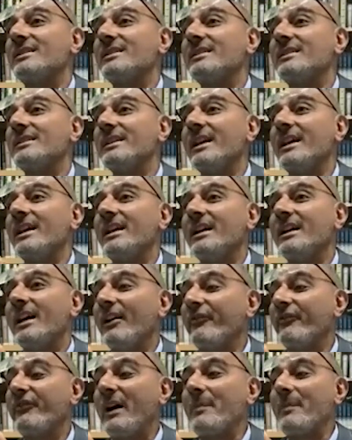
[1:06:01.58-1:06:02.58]
Yeah? A
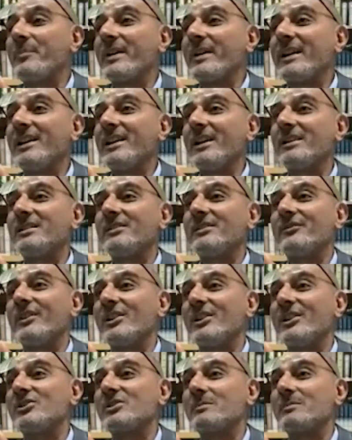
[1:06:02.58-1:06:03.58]
fabricated
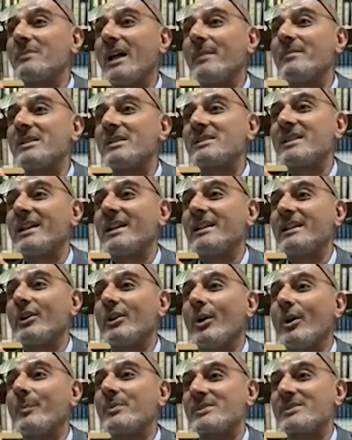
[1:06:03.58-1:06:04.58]
version might be saying the
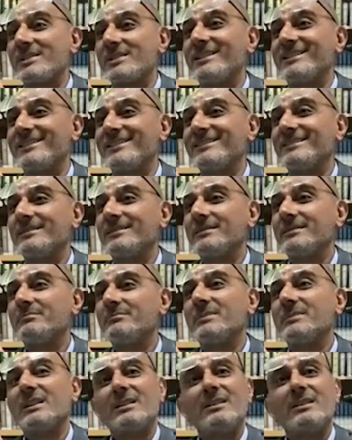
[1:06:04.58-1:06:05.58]
opposite,
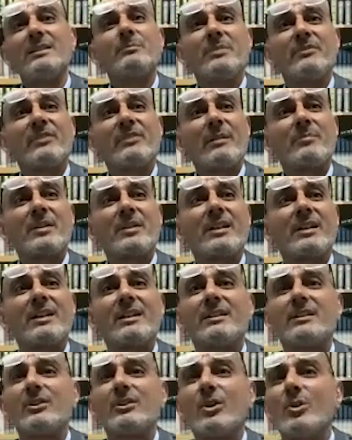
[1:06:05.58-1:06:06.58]
but it'll be
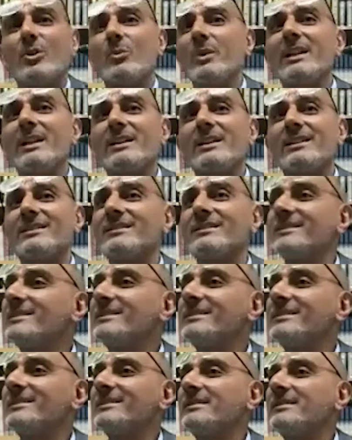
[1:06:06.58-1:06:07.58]
fabricated or weak,
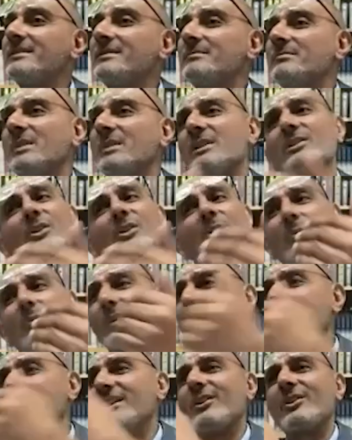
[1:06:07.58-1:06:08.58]
but not
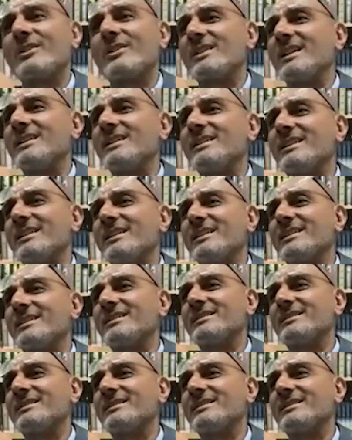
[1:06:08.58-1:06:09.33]
when they're authentic.